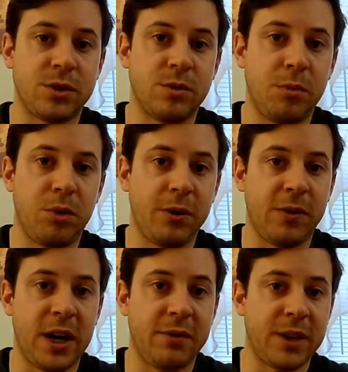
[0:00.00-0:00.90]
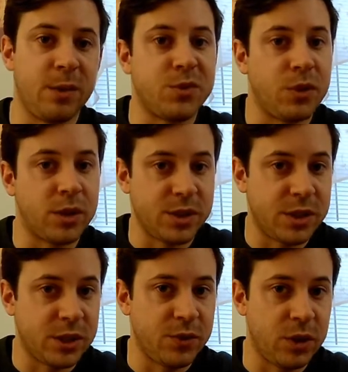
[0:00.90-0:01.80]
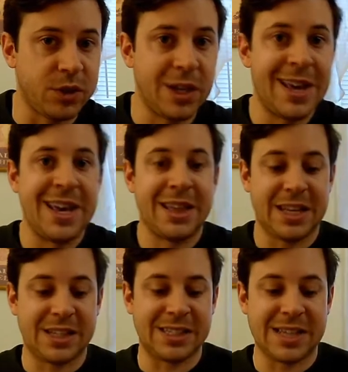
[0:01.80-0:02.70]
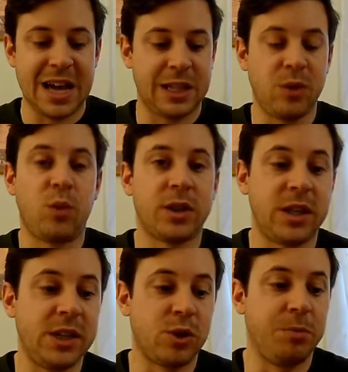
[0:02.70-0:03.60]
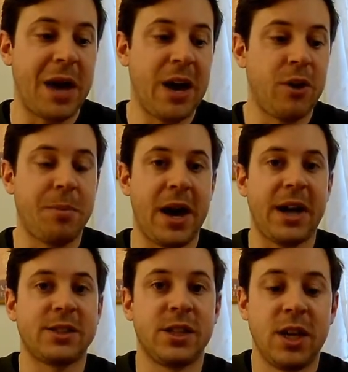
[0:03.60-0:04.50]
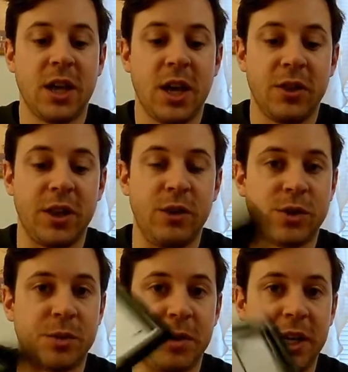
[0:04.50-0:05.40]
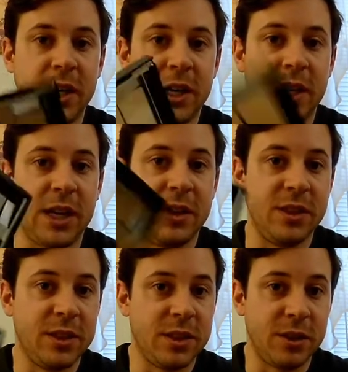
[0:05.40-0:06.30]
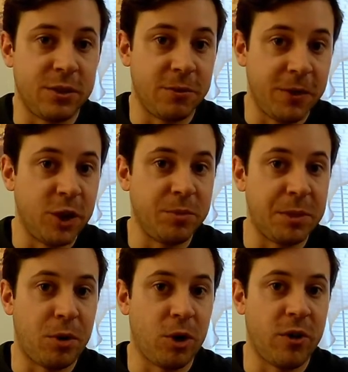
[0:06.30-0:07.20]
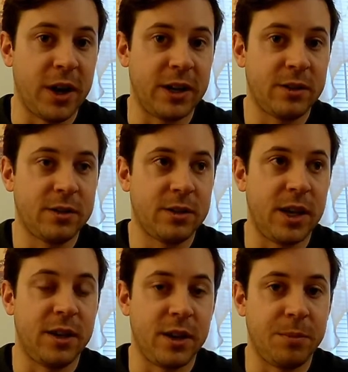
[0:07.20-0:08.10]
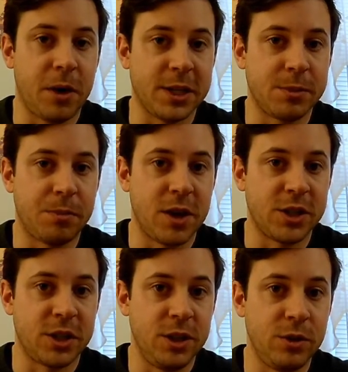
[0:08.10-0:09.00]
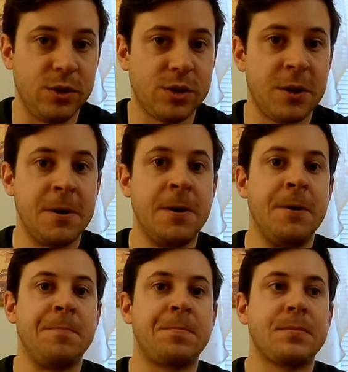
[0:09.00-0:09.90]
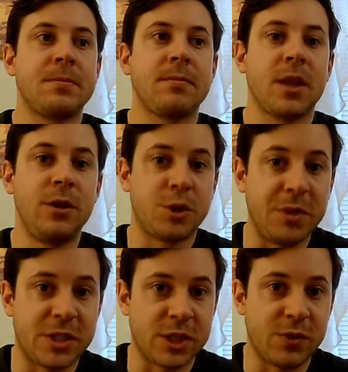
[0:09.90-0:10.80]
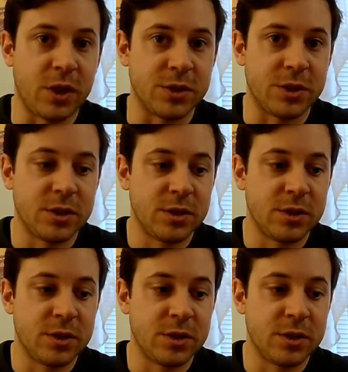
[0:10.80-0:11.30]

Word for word: one point five times four is six volts. That's exactly what these old battery packs that used to be in the, the film that Polaroid in Impossible Project used, used to be six volts.